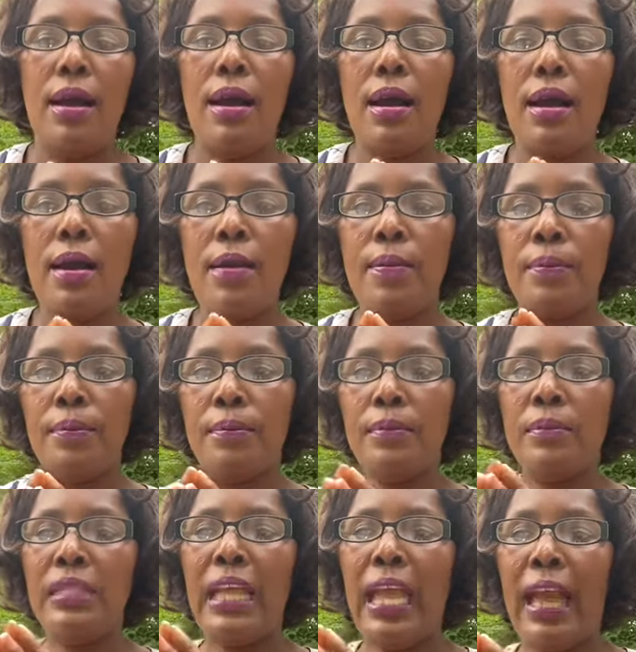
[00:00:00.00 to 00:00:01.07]
Um,
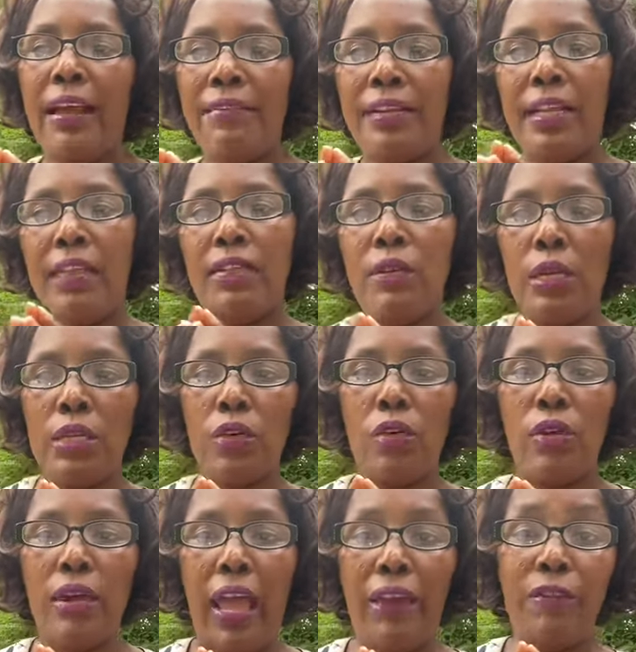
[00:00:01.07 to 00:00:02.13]
they have another one
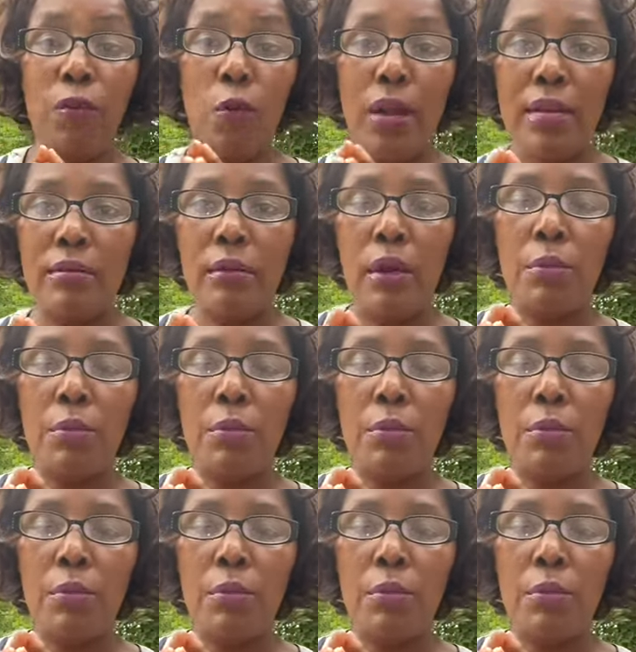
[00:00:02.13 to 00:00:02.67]
called F1.